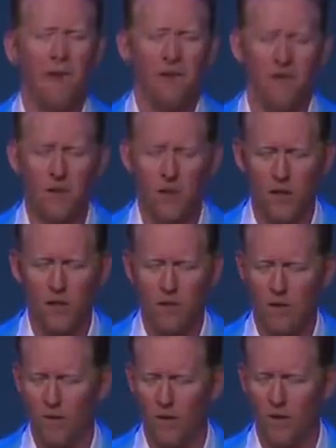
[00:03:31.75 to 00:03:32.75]
And the instructor
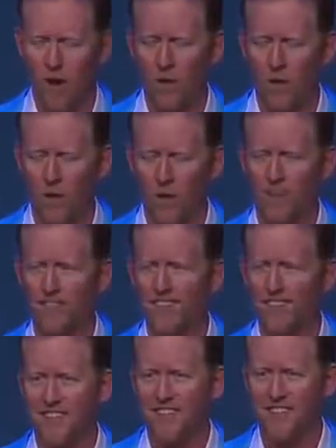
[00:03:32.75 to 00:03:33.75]
said, "Well, no, you didn't.
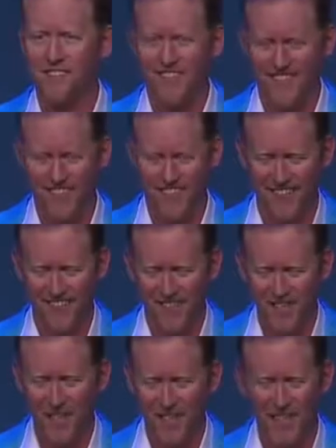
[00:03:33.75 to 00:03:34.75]

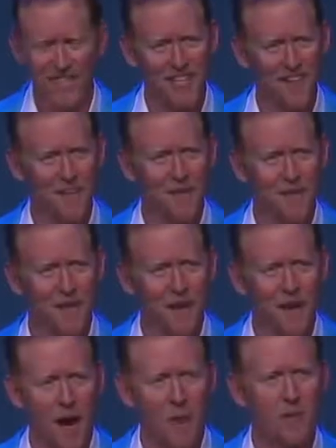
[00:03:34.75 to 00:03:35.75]
Look,
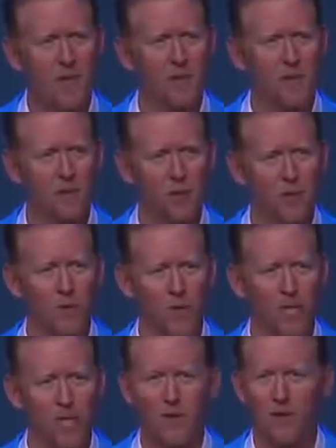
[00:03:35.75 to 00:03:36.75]
I'm in a good mood
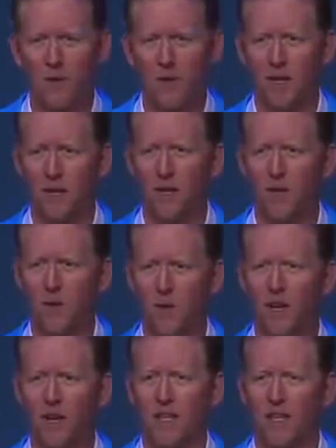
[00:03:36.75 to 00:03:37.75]
right now, so I'm going to let you
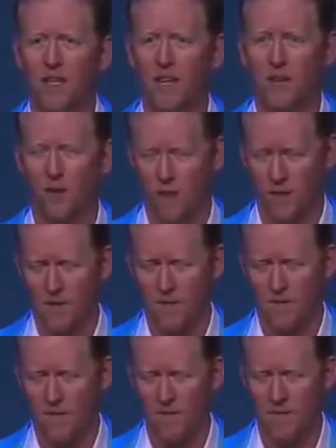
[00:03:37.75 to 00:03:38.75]
in on a secret.
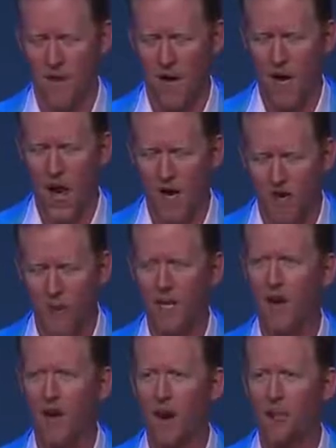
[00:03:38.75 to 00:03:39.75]
I don't
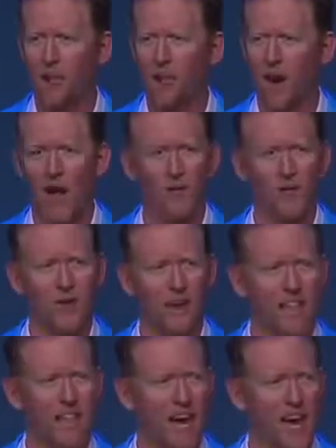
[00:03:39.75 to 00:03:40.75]
care how many knots you know how
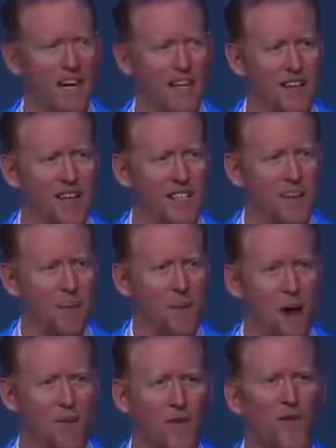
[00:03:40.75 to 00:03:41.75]
to tie. That is not
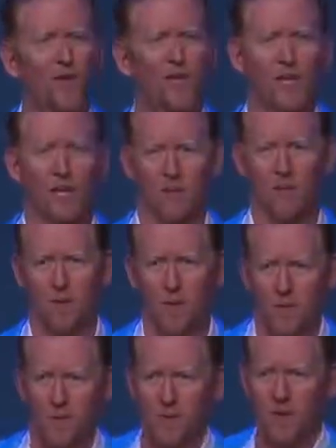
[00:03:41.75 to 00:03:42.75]
part of the curriculum
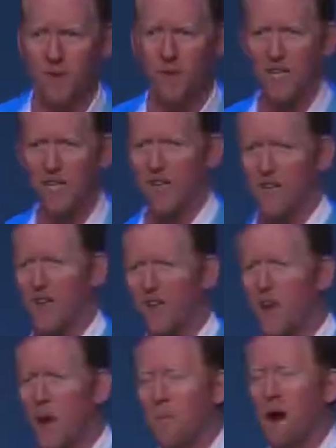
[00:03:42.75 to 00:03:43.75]
to become a Navy
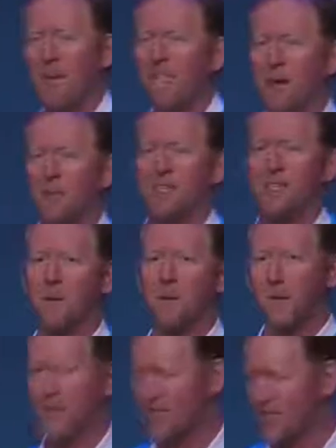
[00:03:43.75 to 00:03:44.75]
SEAL. My job
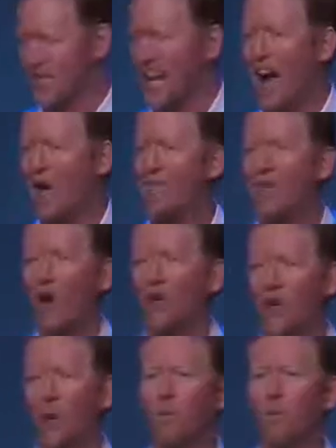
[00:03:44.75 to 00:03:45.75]
simply is to see how far
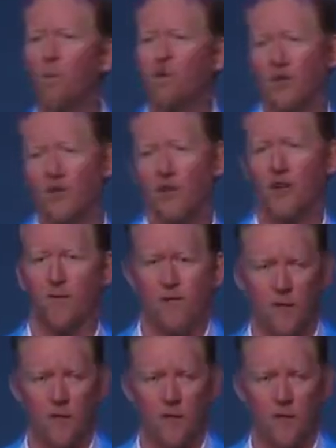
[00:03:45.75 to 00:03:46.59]
you'll push yourself.